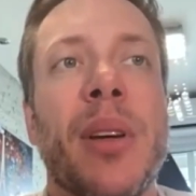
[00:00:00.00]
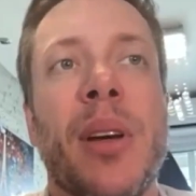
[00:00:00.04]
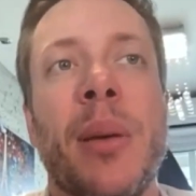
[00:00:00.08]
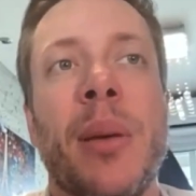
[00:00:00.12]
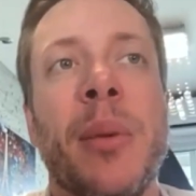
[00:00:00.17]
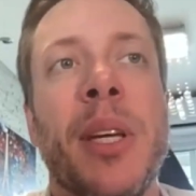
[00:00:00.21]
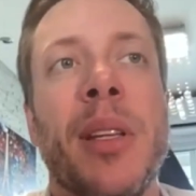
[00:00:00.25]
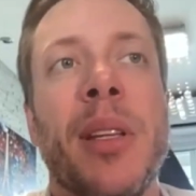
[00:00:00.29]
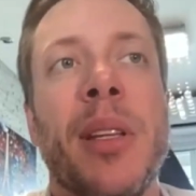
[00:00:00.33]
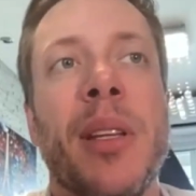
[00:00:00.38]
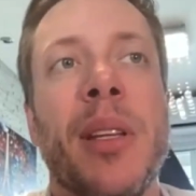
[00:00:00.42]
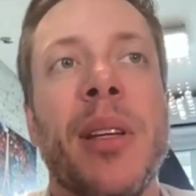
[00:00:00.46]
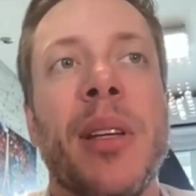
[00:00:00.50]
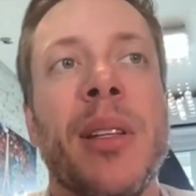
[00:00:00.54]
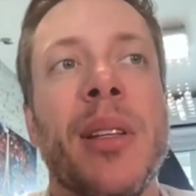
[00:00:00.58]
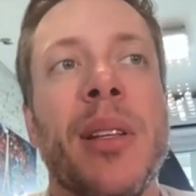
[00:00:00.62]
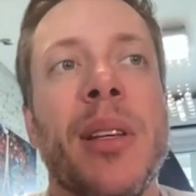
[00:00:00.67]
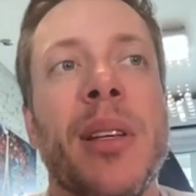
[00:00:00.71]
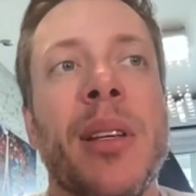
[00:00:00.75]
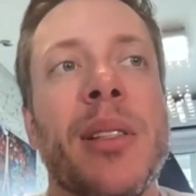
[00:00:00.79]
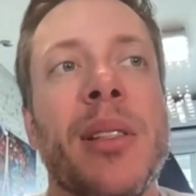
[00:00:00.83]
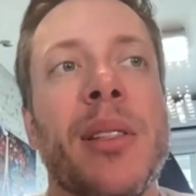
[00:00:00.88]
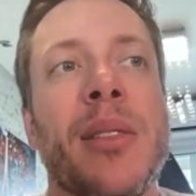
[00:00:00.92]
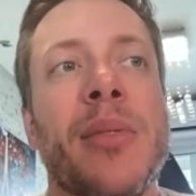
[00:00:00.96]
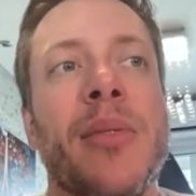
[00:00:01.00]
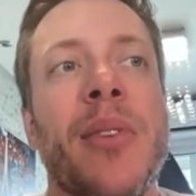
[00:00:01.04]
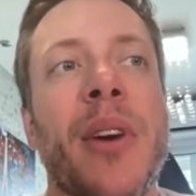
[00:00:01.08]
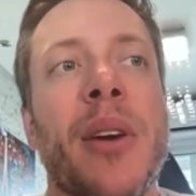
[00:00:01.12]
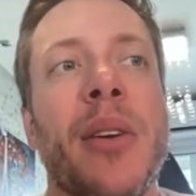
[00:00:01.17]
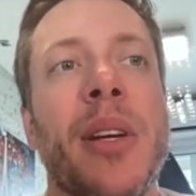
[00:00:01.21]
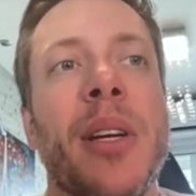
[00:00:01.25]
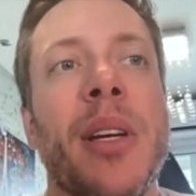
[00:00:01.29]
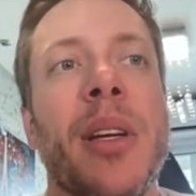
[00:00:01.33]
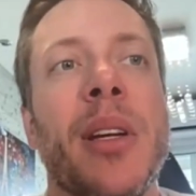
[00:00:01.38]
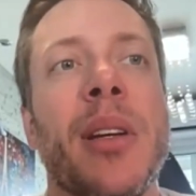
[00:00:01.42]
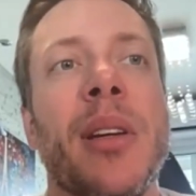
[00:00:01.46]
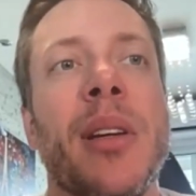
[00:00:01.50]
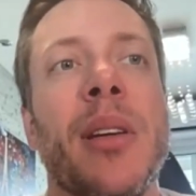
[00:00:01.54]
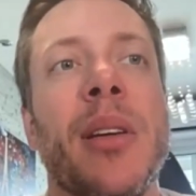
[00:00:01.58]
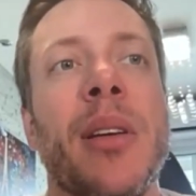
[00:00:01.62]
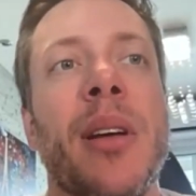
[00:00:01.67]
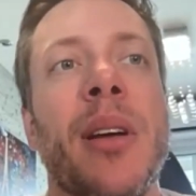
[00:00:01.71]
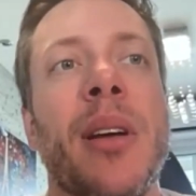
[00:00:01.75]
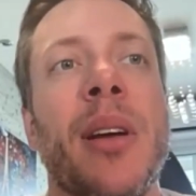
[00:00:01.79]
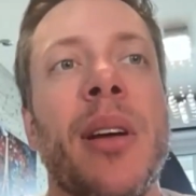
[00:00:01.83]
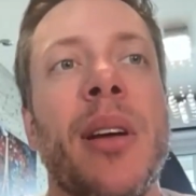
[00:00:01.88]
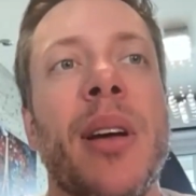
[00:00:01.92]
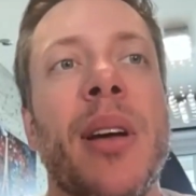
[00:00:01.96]
I mean, it's very
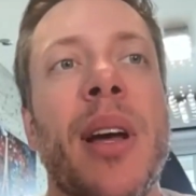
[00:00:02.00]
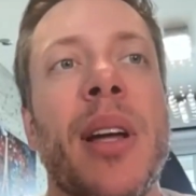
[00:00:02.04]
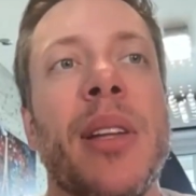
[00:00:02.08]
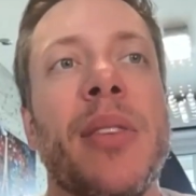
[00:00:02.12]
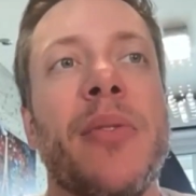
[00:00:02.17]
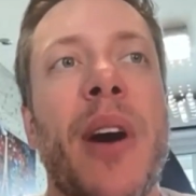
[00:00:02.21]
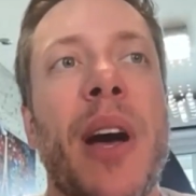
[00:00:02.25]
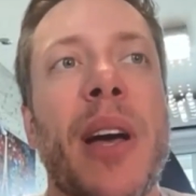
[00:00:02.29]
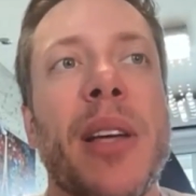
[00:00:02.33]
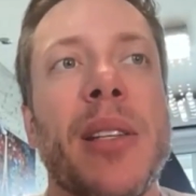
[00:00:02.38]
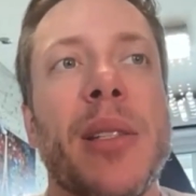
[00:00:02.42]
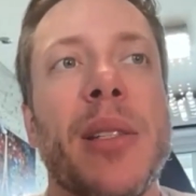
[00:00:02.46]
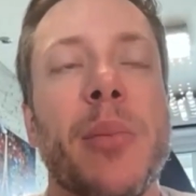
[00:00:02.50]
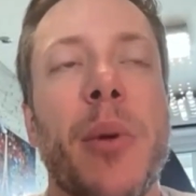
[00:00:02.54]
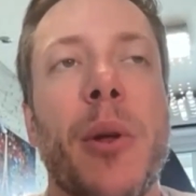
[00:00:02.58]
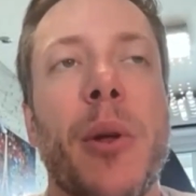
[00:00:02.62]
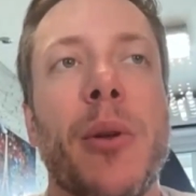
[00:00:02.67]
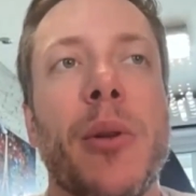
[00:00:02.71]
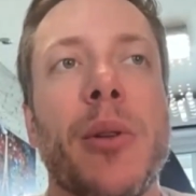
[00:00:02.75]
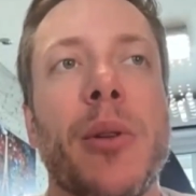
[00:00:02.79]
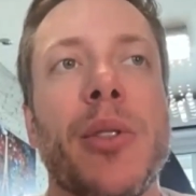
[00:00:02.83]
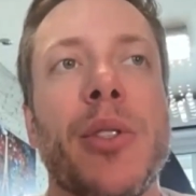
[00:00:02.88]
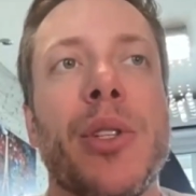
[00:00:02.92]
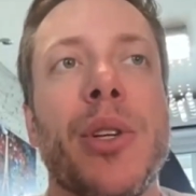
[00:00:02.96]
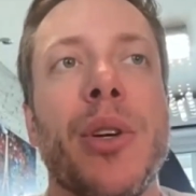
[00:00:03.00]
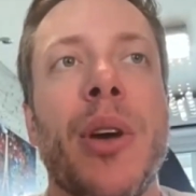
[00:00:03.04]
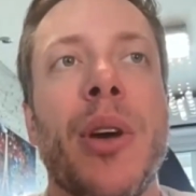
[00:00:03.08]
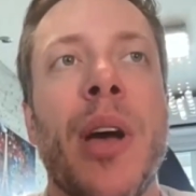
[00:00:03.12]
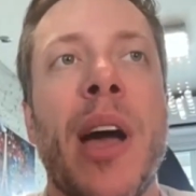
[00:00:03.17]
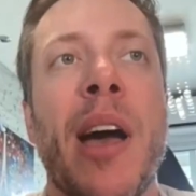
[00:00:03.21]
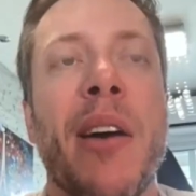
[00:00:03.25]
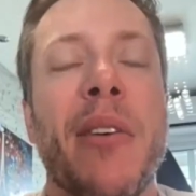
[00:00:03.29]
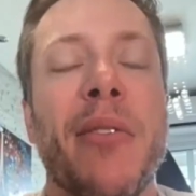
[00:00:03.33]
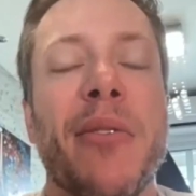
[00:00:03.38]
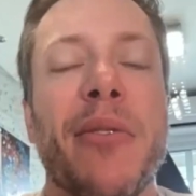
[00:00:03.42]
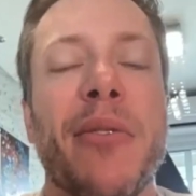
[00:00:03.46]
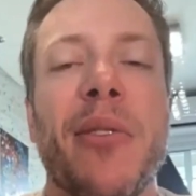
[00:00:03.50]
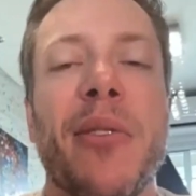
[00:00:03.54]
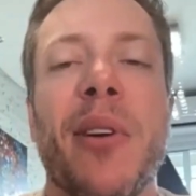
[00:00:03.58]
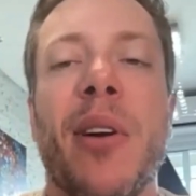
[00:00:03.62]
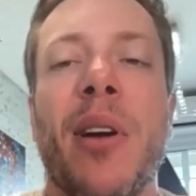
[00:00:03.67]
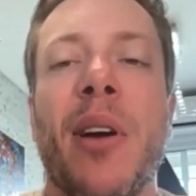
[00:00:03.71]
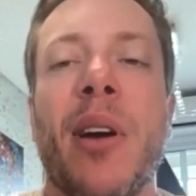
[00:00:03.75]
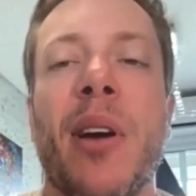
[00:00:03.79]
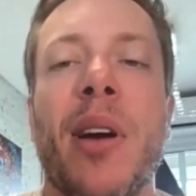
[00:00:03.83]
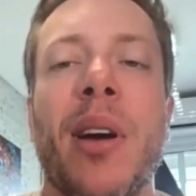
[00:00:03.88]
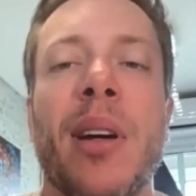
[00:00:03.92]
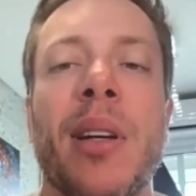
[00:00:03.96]
advisable to have
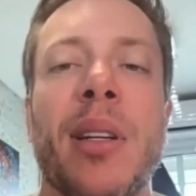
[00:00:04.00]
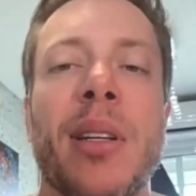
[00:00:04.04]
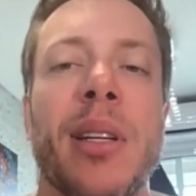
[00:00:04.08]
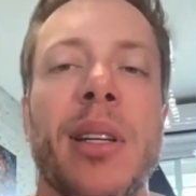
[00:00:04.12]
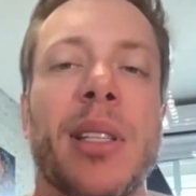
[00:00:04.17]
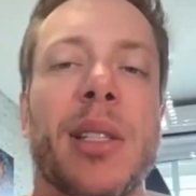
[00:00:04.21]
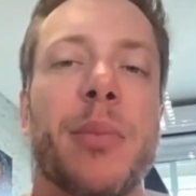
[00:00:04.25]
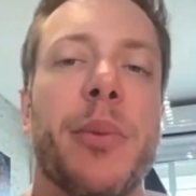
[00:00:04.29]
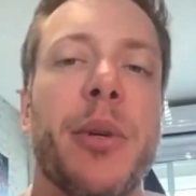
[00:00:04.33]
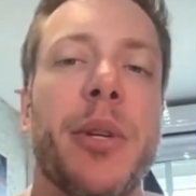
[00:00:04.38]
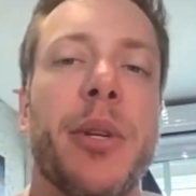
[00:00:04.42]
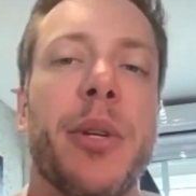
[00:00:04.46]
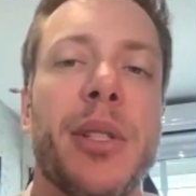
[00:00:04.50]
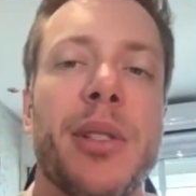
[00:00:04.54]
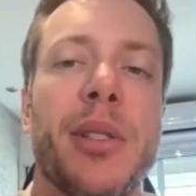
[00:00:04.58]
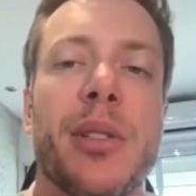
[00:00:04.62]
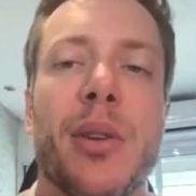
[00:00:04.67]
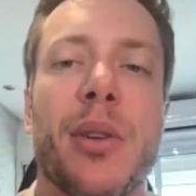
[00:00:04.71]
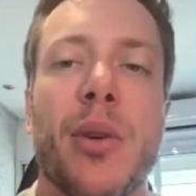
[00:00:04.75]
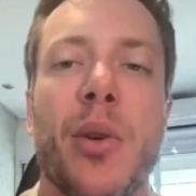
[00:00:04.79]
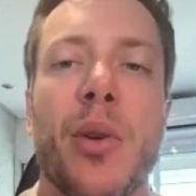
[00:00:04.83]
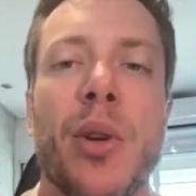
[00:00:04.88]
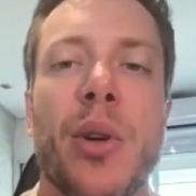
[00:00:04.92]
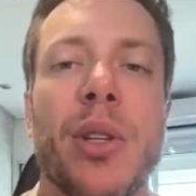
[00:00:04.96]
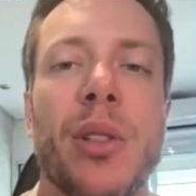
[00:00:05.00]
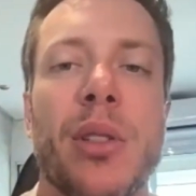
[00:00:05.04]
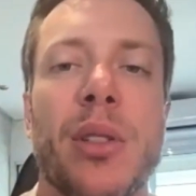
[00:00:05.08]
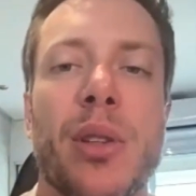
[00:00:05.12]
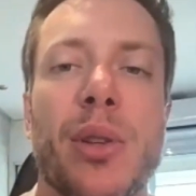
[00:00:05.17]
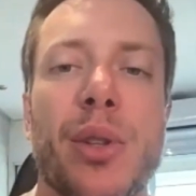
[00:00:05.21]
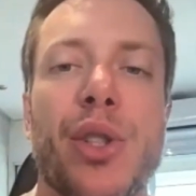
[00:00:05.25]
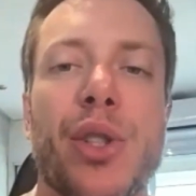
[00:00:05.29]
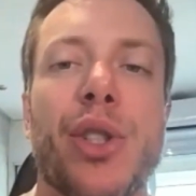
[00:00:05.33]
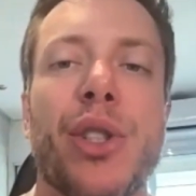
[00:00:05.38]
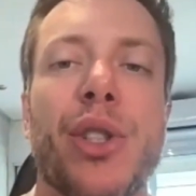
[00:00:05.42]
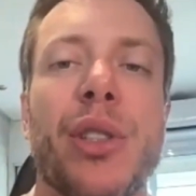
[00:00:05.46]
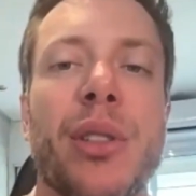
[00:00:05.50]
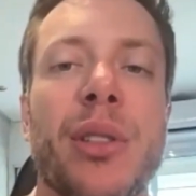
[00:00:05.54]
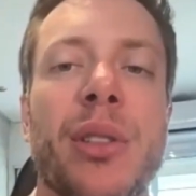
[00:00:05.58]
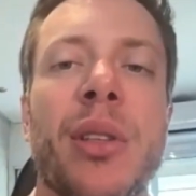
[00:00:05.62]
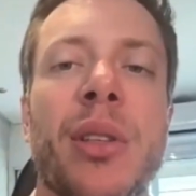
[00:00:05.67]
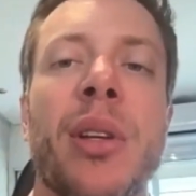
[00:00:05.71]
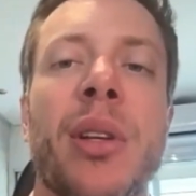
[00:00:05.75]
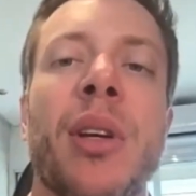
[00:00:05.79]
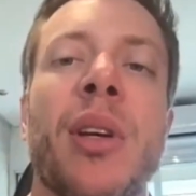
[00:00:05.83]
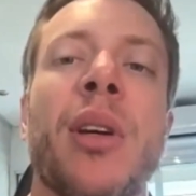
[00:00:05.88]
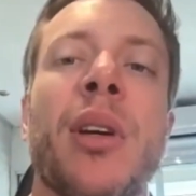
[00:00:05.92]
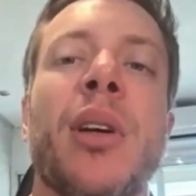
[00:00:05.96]
an experienced cornea surgeon